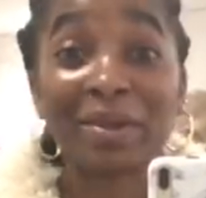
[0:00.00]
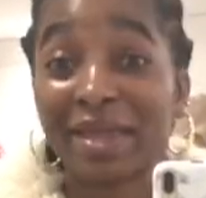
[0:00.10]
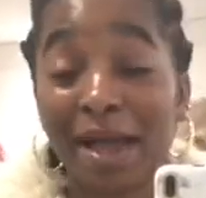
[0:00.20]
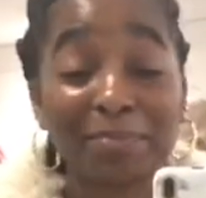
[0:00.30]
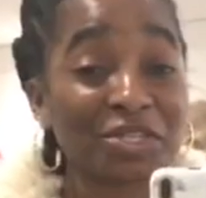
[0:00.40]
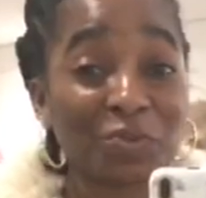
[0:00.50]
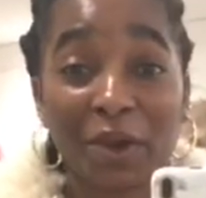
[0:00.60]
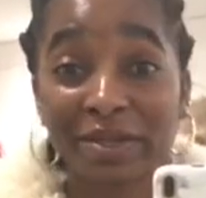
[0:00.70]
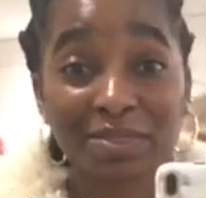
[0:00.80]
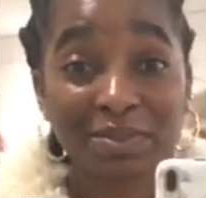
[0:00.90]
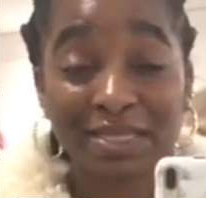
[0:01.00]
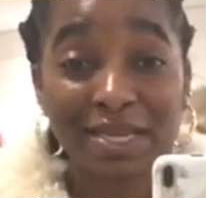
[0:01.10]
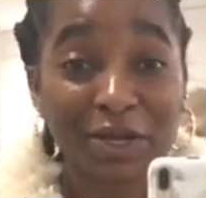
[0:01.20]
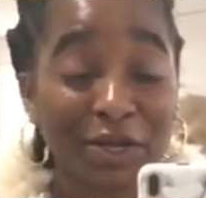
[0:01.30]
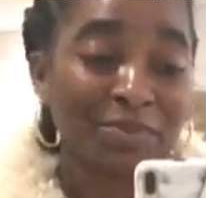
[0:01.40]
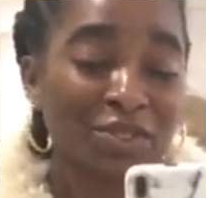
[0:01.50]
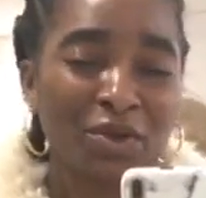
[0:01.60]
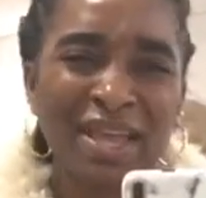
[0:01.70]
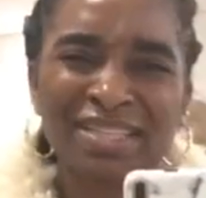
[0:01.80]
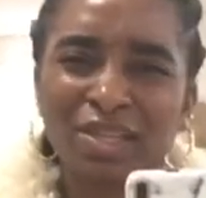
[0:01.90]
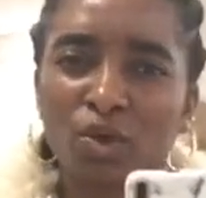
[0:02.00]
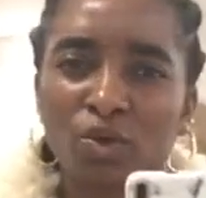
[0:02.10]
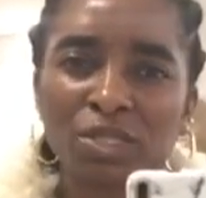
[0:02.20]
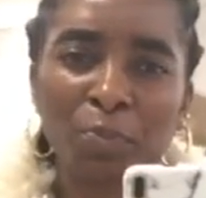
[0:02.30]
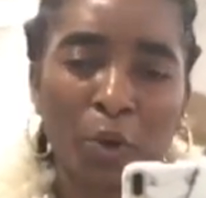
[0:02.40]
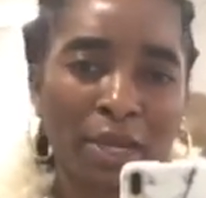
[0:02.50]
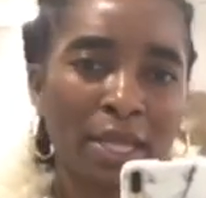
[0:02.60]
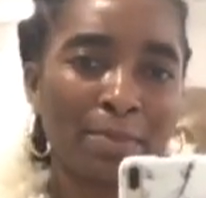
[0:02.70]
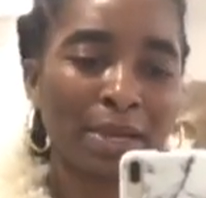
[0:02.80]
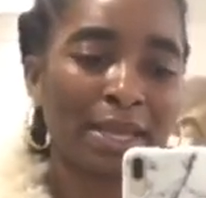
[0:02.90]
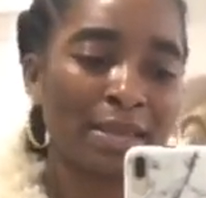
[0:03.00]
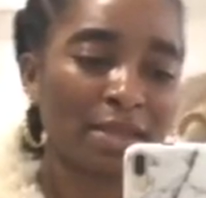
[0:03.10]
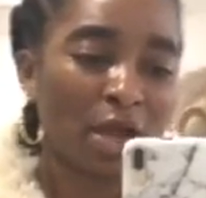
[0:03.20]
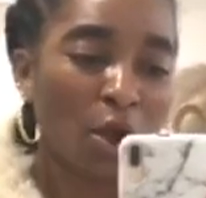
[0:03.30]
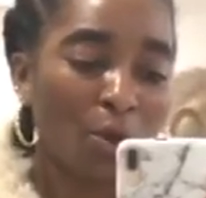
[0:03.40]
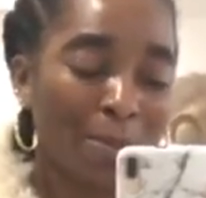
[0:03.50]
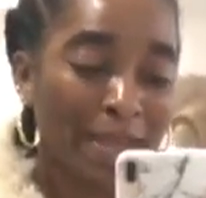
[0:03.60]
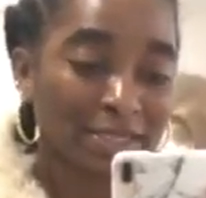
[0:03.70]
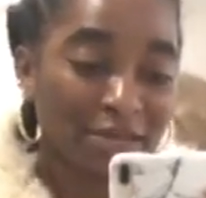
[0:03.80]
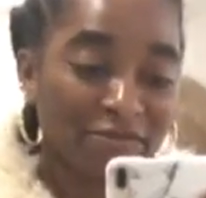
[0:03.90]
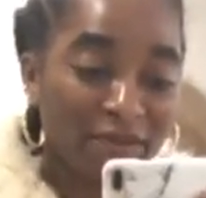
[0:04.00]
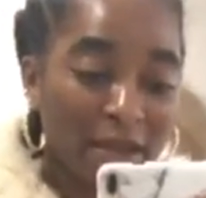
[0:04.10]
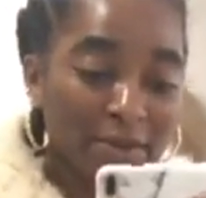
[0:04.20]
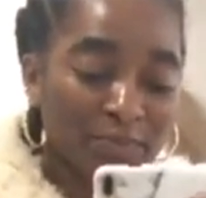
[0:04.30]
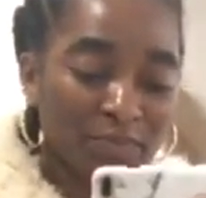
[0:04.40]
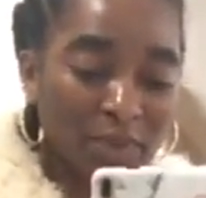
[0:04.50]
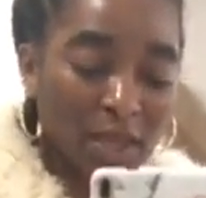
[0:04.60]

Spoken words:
But yeah, I'm just wearing some sneakers. So yeah, it's a little sporty, but again, the coat makes it fun.